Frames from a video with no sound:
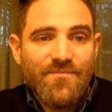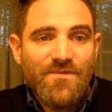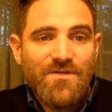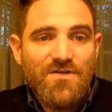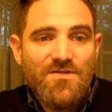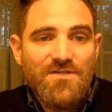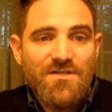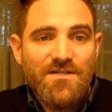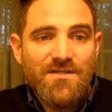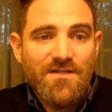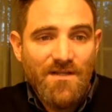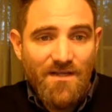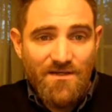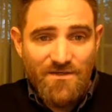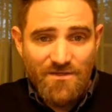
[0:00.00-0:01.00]

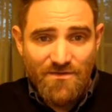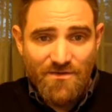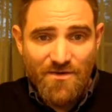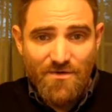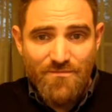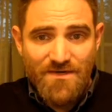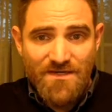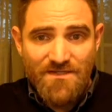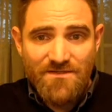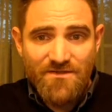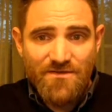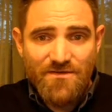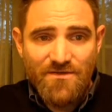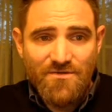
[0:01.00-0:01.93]
Touching it to your own money token,